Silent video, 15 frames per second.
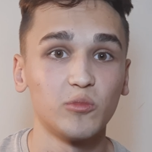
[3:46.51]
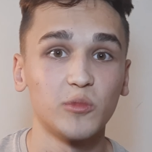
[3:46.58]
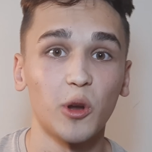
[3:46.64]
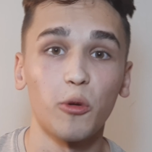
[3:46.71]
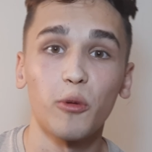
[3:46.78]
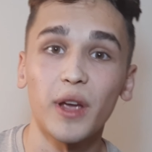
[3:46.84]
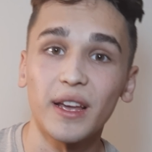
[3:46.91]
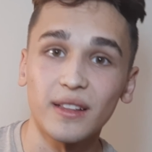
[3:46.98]

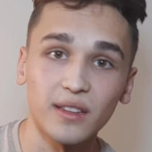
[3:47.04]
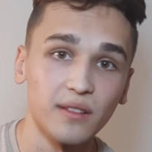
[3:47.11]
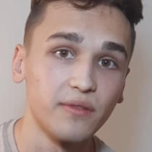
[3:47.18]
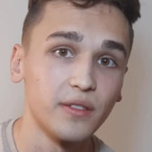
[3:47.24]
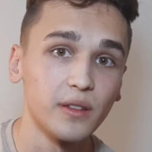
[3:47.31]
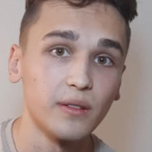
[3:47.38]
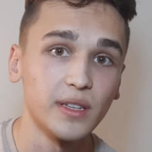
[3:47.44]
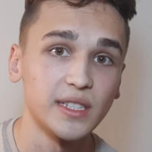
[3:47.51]
directly
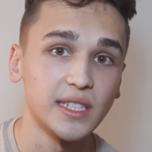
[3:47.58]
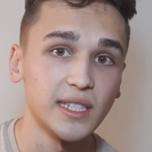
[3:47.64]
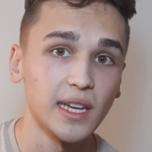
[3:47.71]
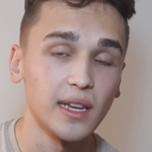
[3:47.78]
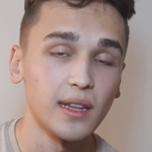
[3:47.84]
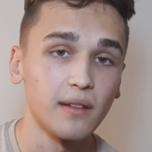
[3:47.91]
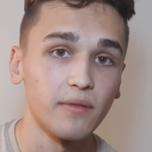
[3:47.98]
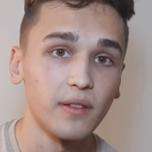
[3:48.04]
feel its
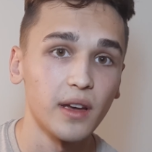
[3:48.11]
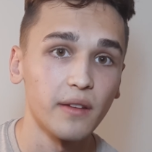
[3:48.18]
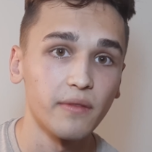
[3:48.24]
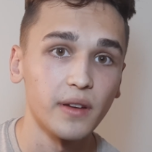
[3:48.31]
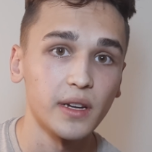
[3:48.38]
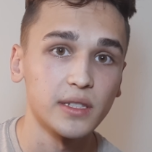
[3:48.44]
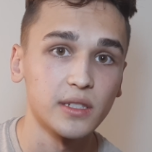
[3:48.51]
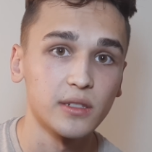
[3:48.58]
negative
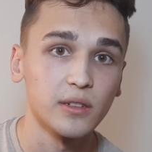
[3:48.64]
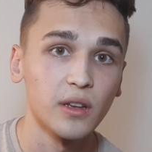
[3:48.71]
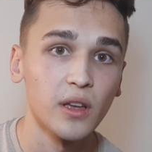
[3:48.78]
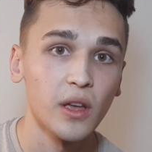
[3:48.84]
effect